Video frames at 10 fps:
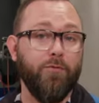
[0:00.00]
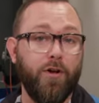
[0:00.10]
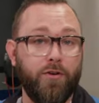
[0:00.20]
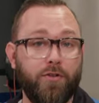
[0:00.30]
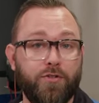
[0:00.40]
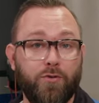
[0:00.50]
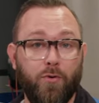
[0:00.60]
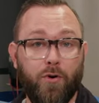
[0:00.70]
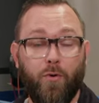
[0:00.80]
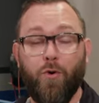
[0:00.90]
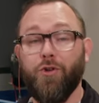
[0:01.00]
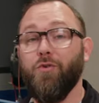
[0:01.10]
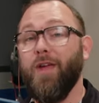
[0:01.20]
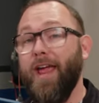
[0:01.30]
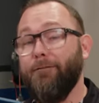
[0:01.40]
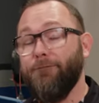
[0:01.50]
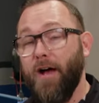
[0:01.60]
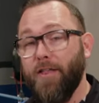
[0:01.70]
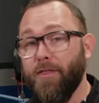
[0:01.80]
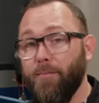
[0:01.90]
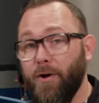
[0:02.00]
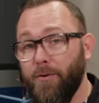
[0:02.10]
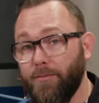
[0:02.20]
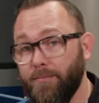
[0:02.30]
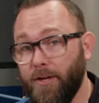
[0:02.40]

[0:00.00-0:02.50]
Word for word: run to the store or you can't find the bolt,